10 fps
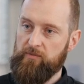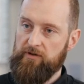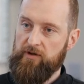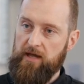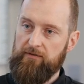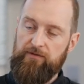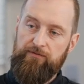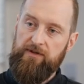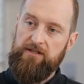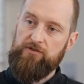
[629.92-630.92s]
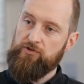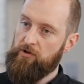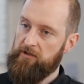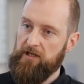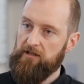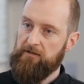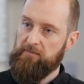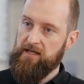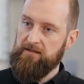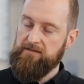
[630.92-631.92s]
where you have the fixed joining
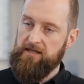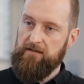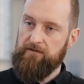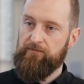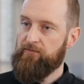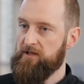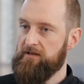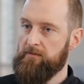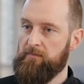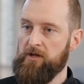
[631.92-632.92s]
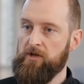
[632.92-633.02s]
elements and the freedom